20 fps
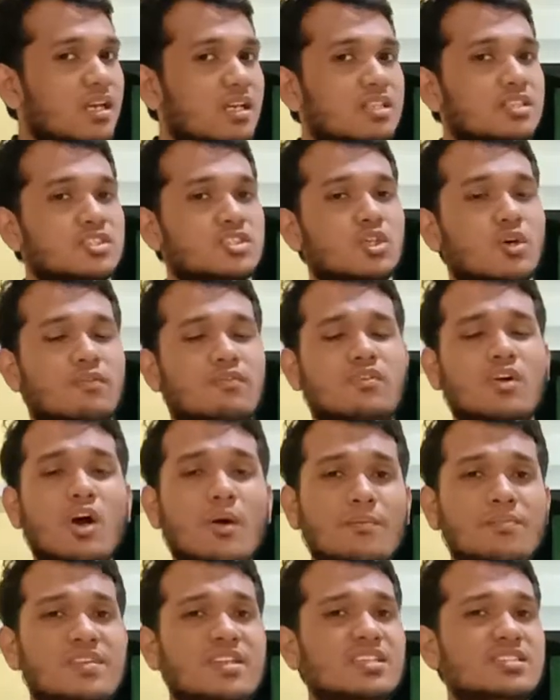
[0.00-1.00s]
So
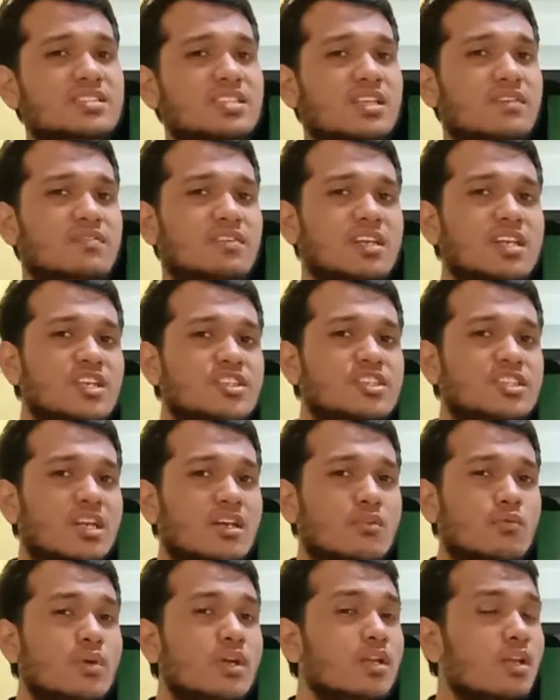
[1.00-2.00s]
from this definition,
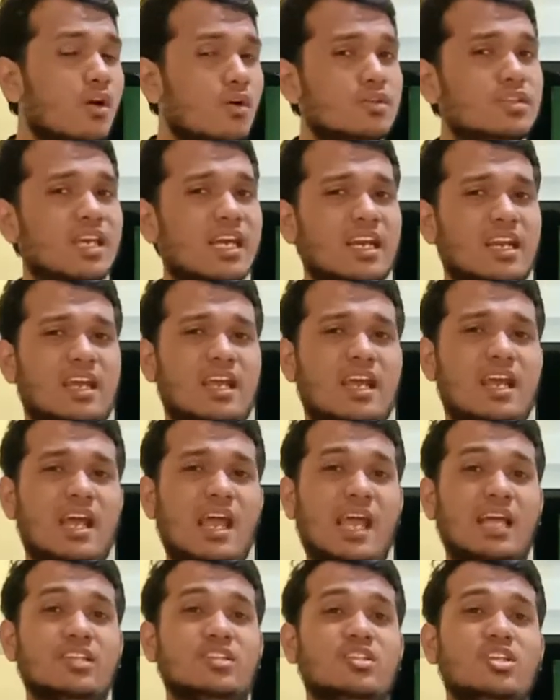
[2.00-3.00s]
we know that
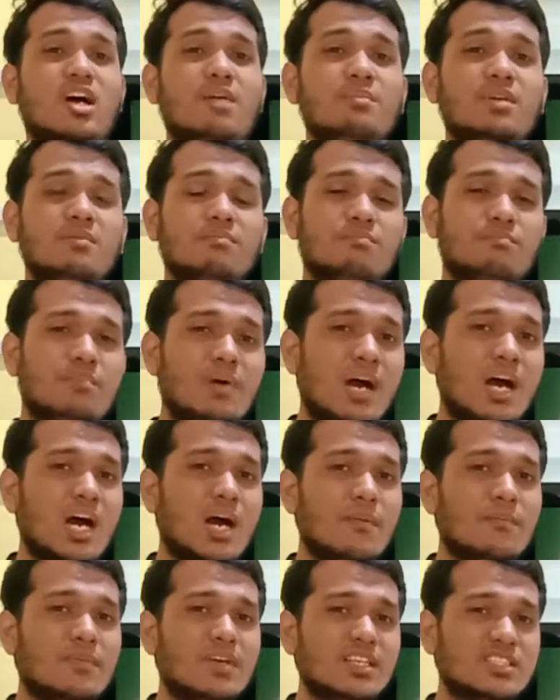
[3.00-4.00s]
atomic
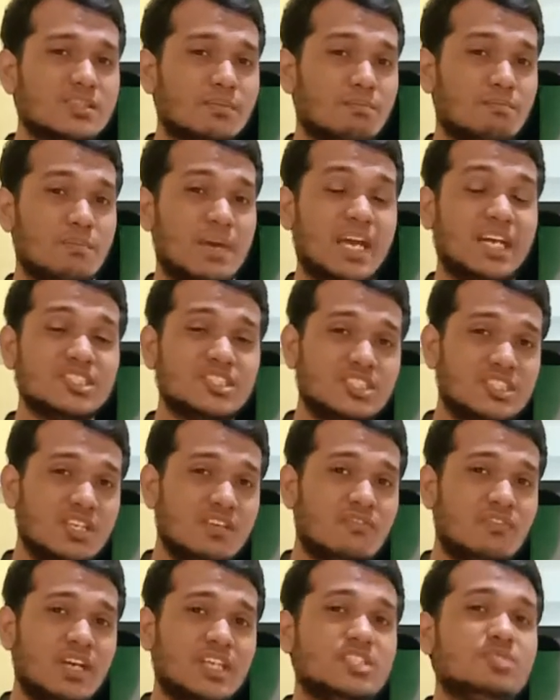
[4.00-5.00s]
bomb is a massive
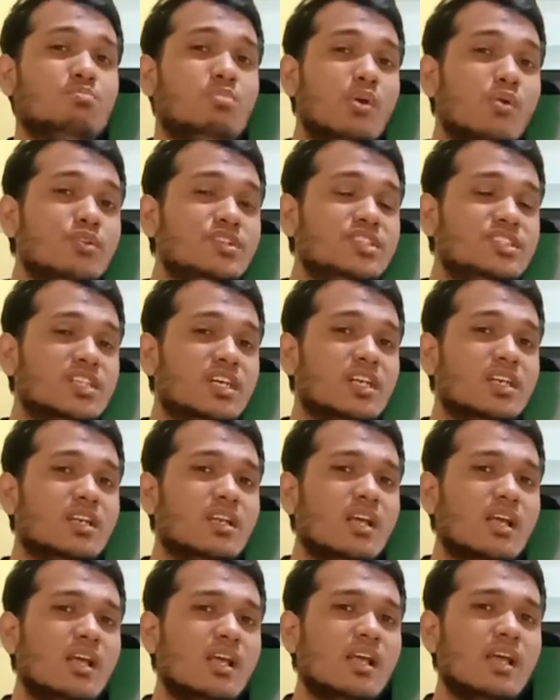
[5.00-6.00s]
explosion
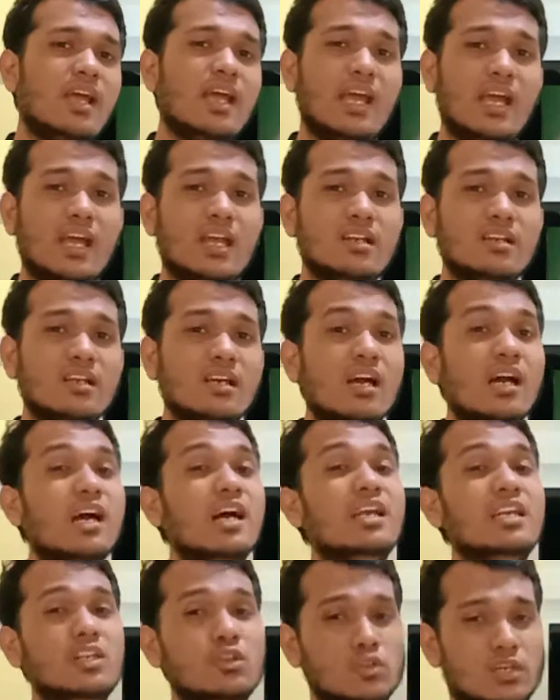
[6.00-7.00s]
and
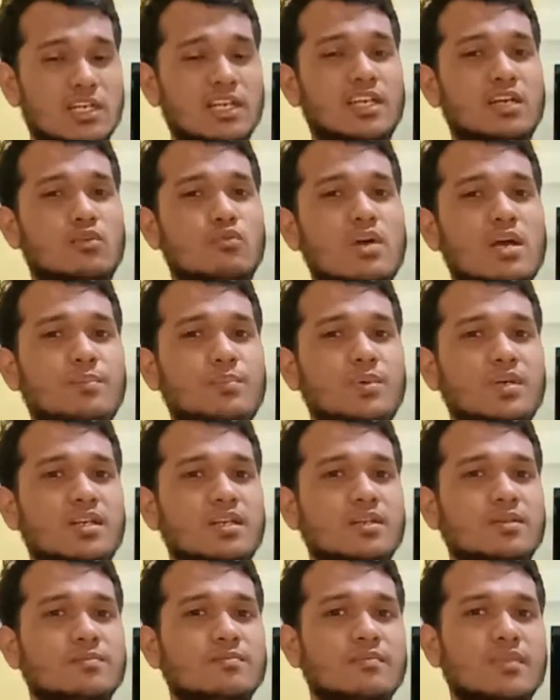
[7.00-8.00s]
a nuclear weapon.